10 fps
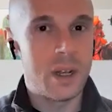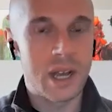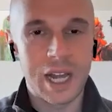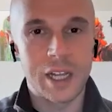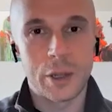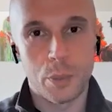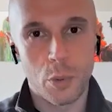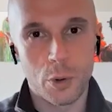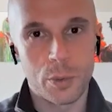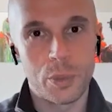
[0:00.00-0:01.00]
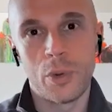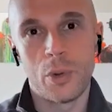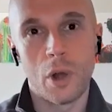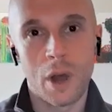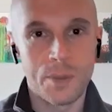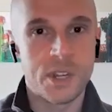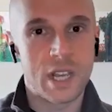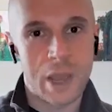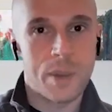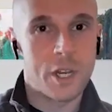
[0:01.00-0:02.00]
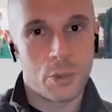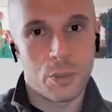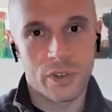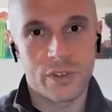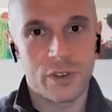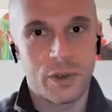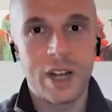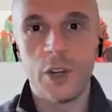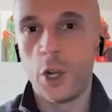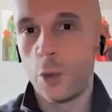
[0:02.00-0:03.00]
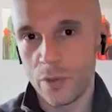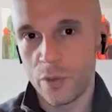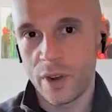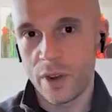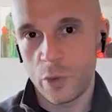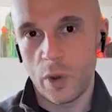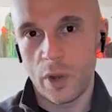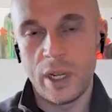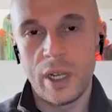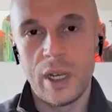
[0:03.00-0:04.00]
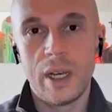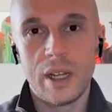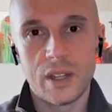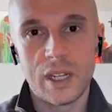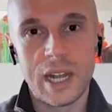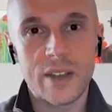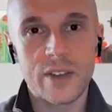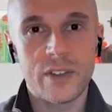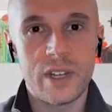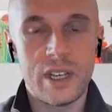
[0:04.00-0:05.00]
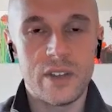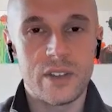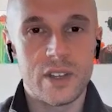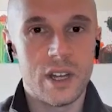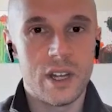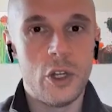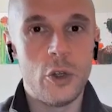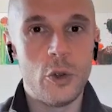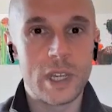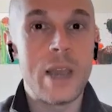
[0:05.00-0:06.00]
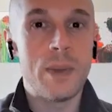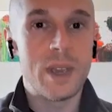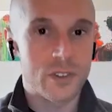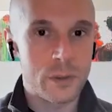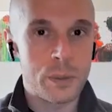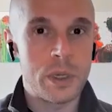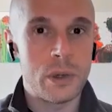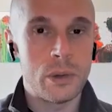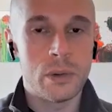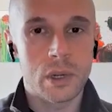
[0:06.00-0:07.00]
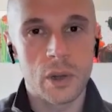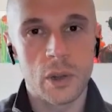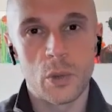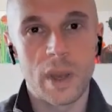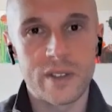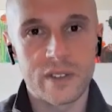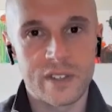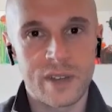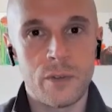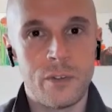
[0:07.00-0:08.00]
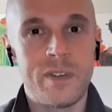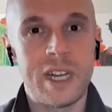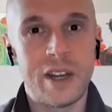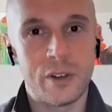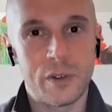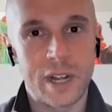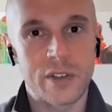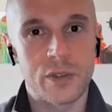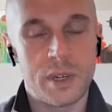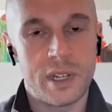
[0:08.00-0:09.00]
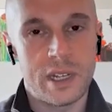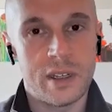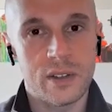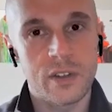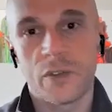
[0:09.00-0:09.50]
highly portable, up to gaming notebooks. So kind of a notebook for everyone. The next is a, a new gaming C P U called the Ryzen seven fifty-eight hundred X three D. It's the